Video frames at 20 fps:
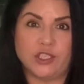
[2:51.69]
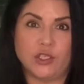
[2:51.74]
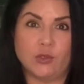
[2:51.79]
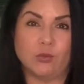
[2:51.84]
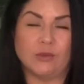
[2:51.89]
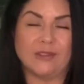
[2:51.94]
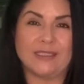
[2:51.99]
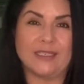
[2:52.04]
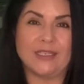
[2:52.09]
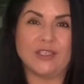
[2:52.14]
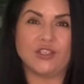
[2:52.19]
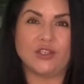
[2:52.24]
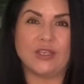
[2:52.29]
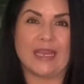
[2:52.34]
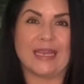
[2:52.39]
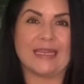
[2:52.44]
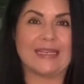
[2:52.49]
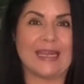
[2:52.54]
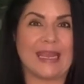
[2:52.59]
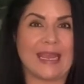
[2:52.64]
you will need to
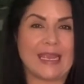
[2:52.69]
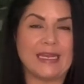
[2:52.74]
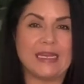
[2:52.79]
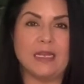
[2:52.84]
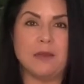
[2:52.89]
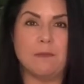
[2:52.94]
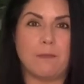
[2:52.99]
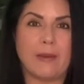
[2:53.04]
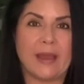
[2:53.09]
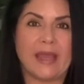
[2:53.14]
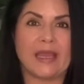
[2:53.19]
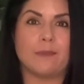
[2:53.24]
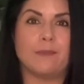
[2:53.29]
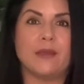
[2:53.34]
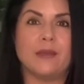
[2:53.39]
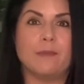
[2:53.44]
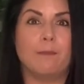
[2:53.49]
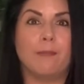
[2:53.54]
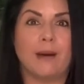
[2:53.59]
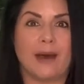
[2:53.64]
get any
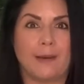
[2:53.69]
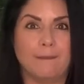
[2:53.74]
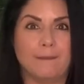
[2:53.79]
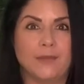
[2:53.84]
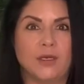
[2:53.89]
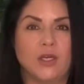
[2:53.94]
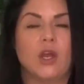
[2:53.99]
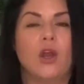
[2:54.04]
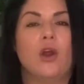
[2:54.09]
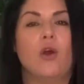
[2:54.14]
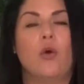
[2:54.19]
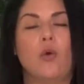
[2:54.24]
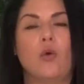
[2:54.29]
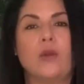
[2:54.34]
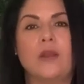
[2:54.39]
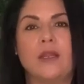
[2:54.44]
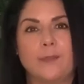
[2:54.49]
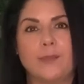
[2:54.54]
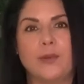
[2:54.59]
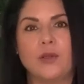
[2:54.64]
baby bum
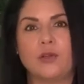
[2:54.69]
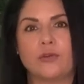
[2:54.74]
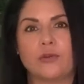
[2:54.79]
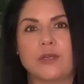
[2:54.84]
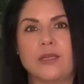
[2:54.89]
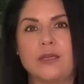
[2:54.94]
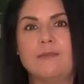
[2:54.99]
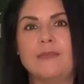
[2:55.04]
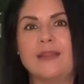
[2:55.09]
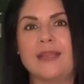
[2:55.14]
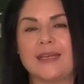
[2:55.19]
or nipple cream.